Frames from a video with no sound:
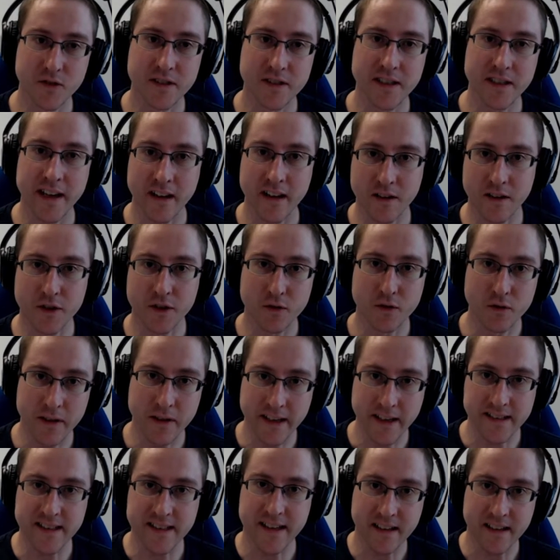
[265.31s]
to tell you
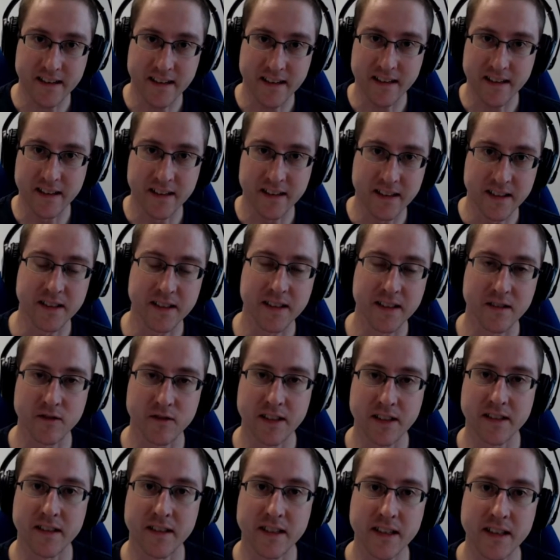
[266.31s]
exactly the
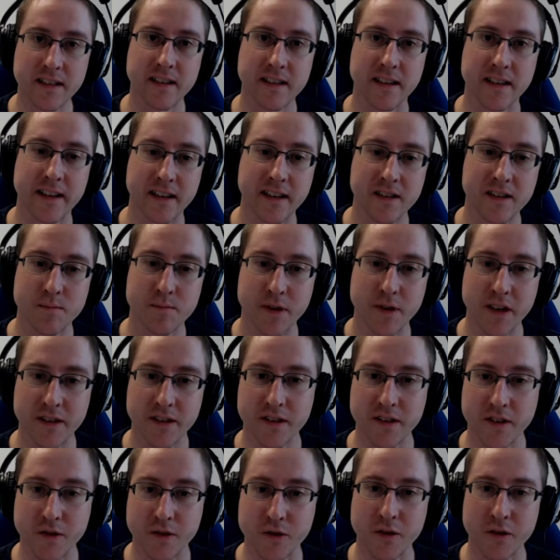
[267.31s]
nitty-gritty details,
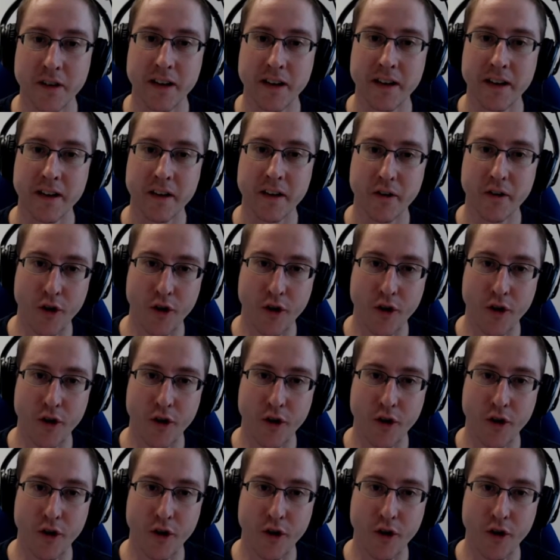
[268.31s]
but you